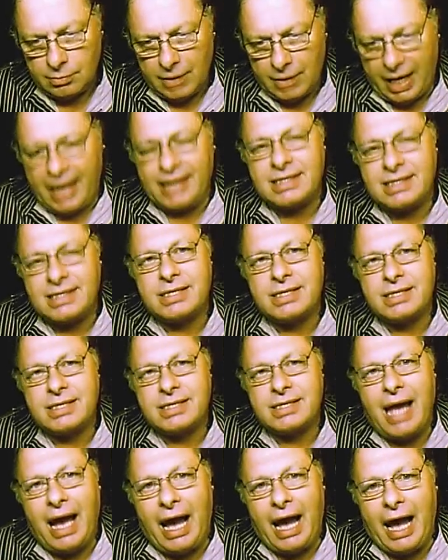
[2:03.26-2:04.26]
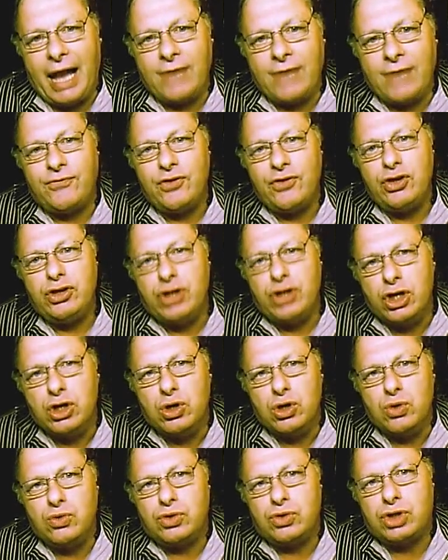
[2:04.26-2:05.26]
It's time for
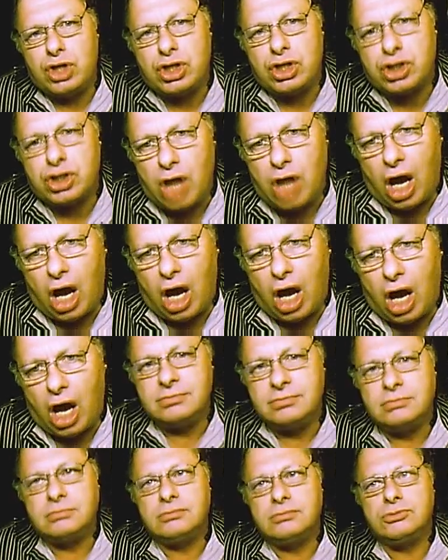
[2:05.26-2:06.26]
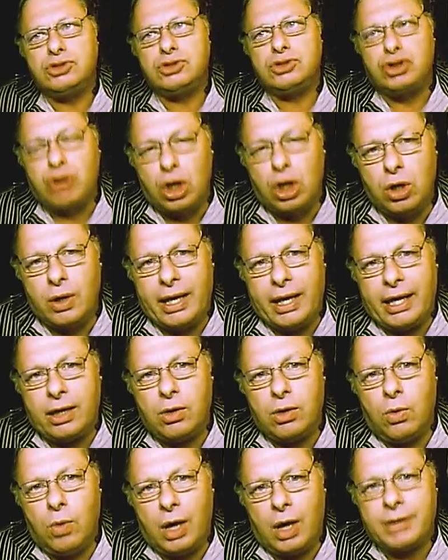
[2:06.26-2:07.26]
you to start
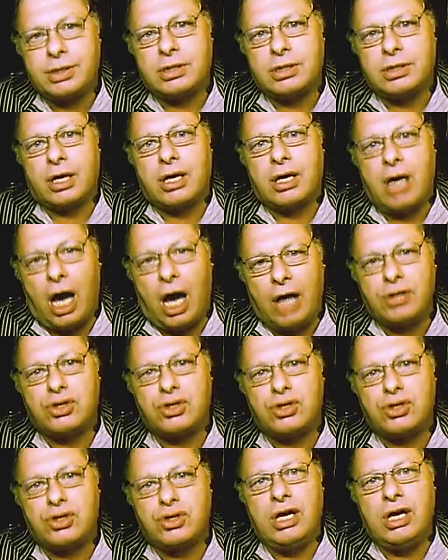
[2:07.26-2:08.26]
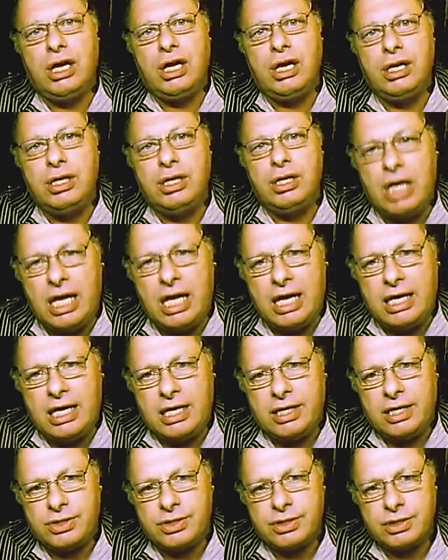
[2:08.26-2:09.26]
doing what the country
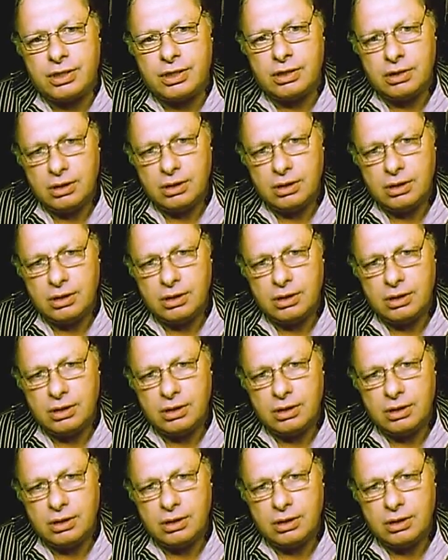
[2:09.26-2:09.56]
needs.